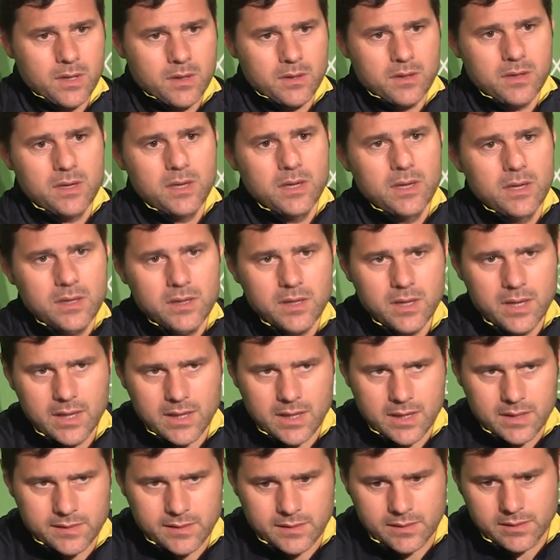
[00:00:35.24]

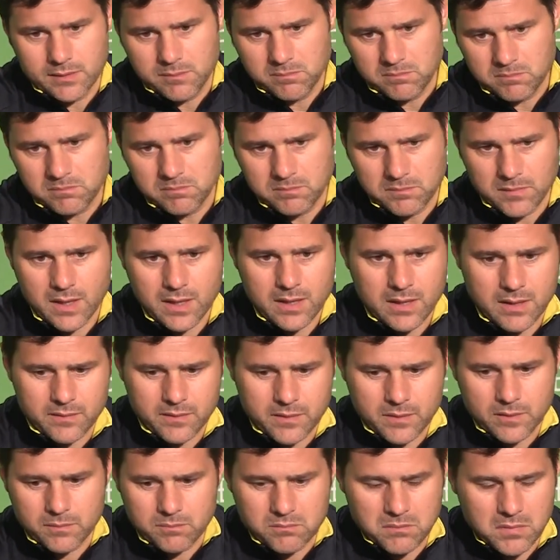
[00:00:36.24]
Yes, I have
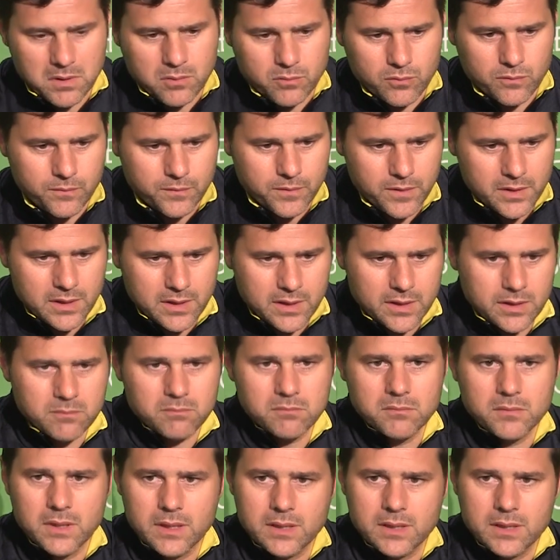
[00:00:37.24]
a good feeling.